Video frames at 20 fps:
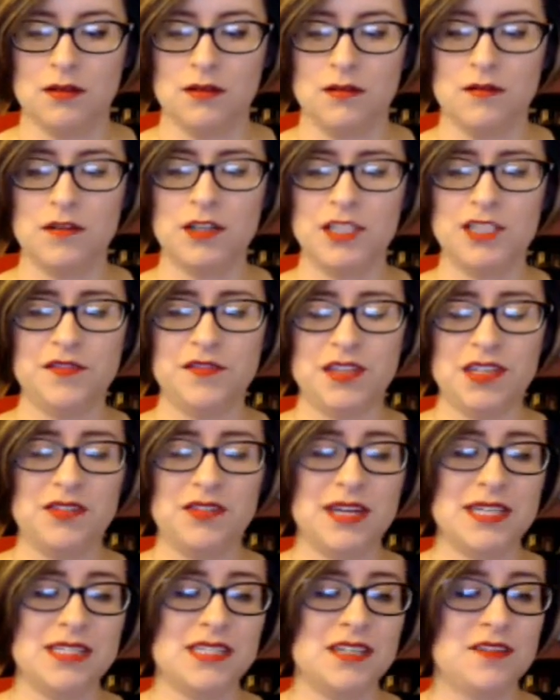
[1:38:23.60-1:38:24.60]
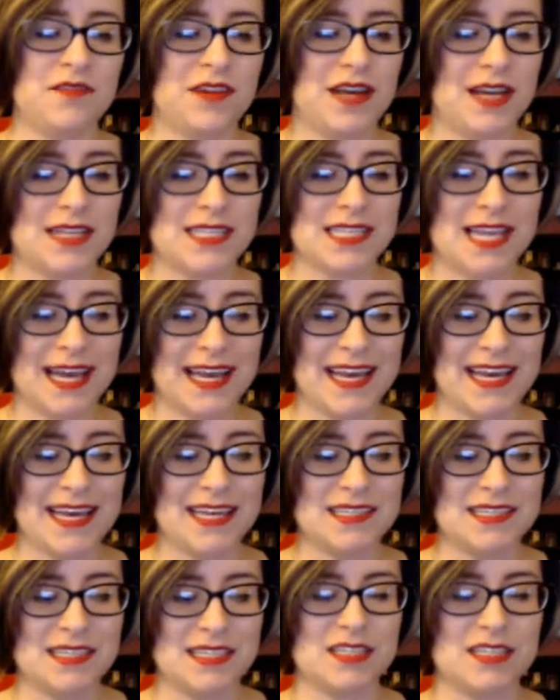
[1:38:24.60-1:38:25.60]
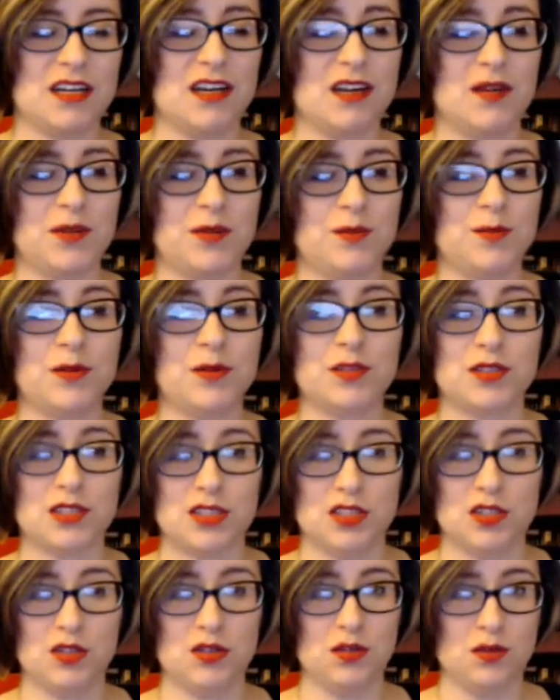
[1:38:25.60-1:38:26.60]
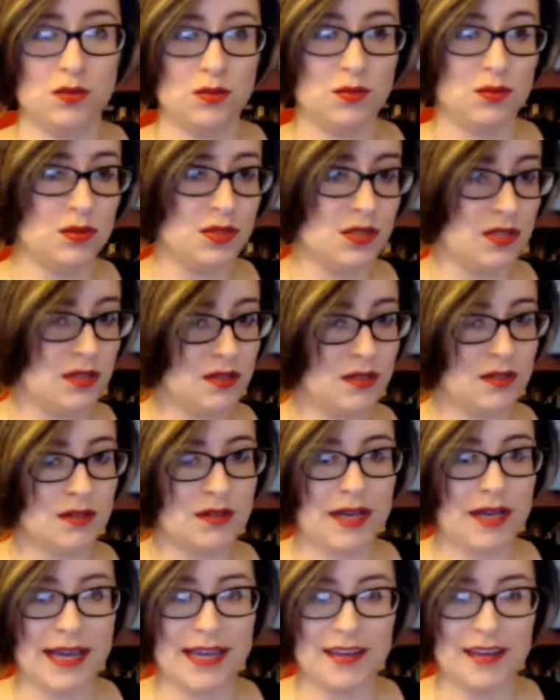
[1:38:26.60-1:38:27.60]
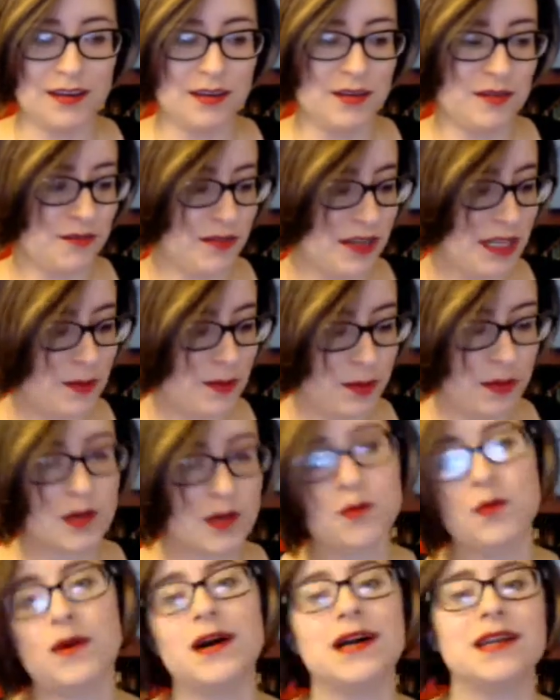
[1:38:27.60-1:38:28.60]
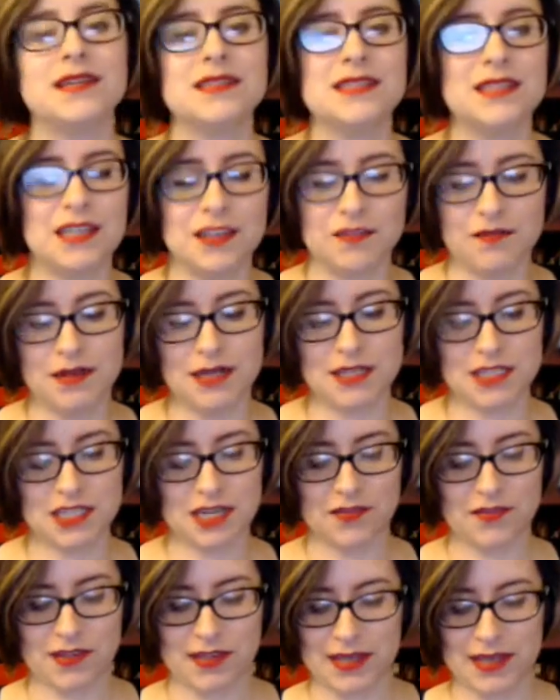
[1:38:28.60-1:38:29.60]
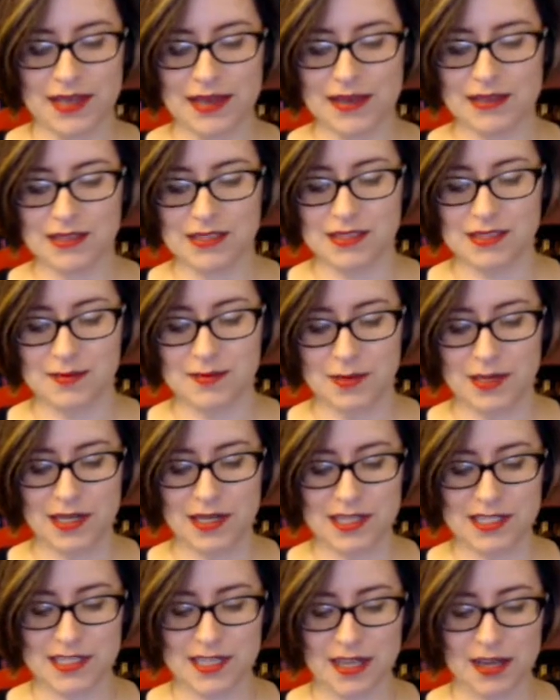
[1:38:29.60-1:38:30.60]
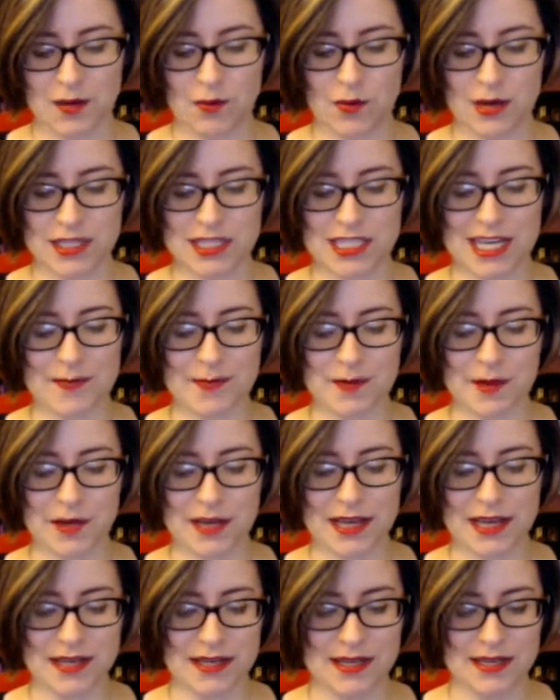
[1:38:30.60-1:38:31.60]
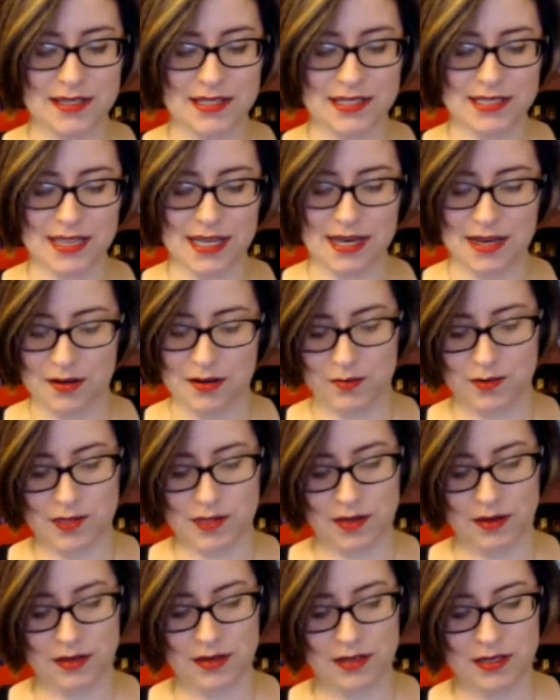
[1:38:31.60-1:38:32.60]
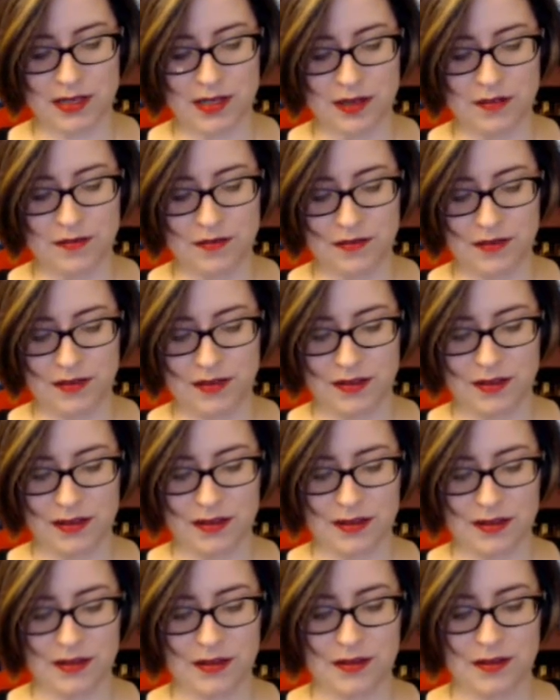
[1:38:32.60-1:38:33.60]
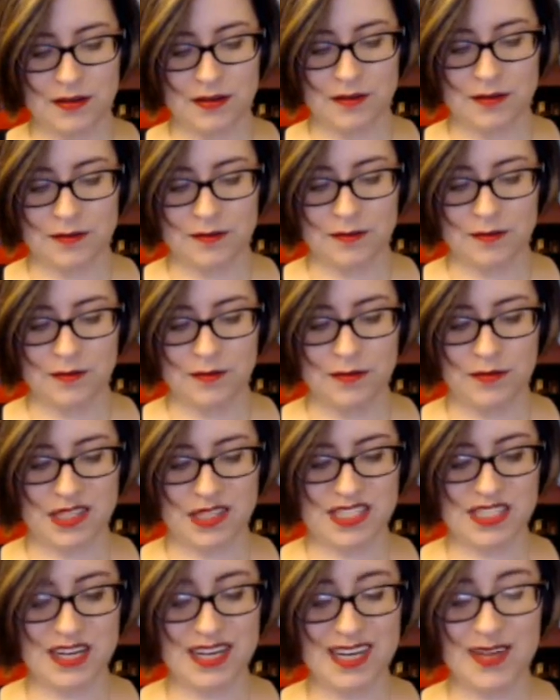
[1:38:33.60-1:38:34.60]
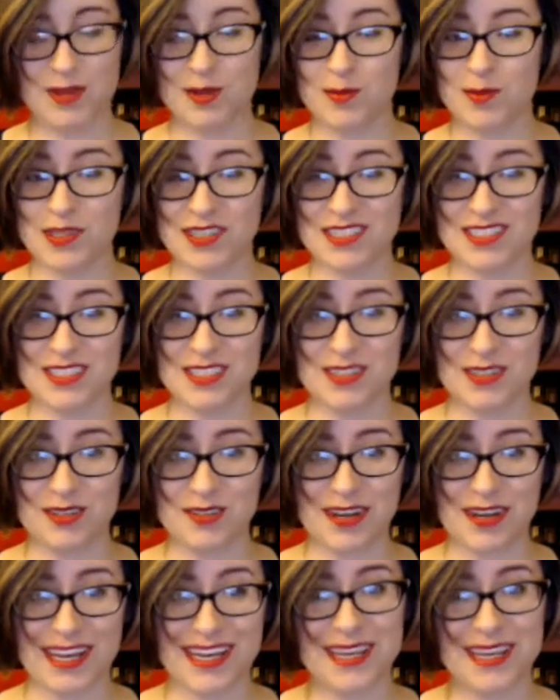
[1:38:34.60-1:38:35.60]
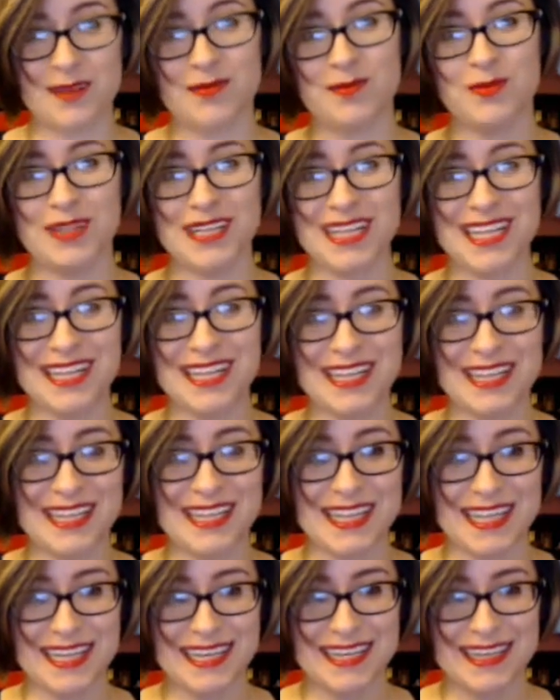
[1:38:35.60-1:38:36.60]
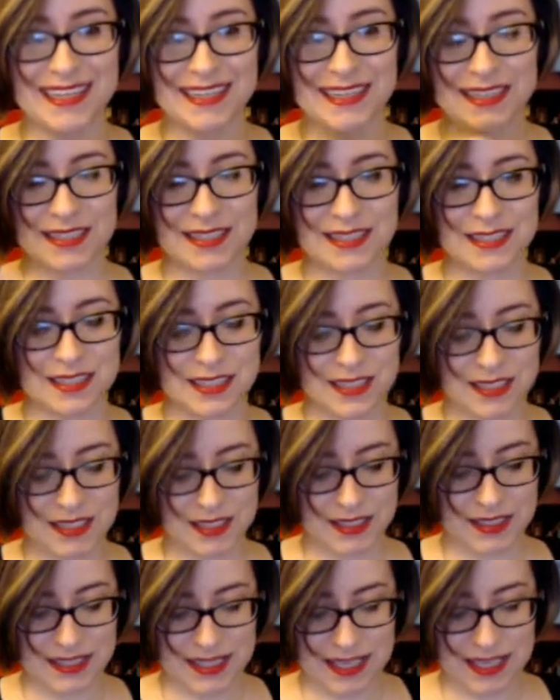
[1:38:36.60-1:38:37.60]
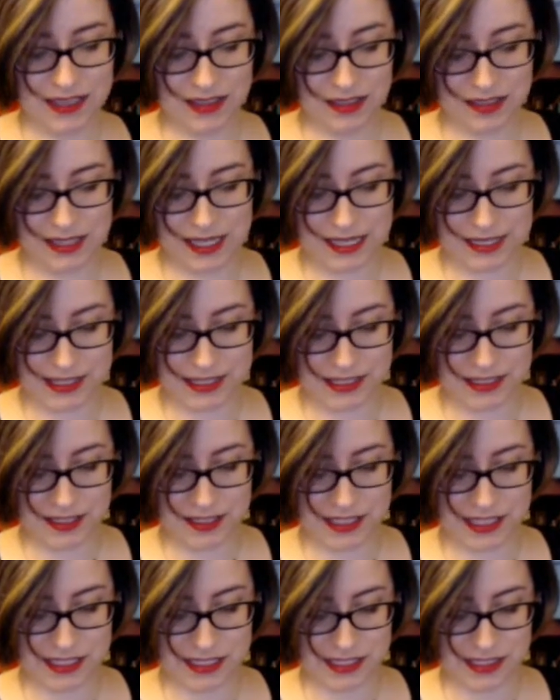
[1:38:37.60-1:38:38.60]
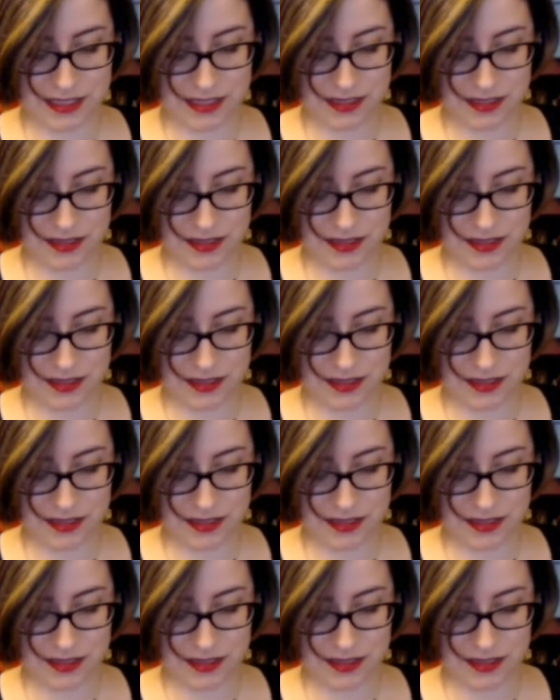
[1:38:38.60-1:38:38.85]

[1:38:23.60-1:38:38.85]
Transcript: Of course, for the Dresden Files, I had to start with book 2. I couldn't read book 1 until I finished everything else, because I got one chapter in and decided it wasn't good enough. But starting with book 2, I completely, killed that series.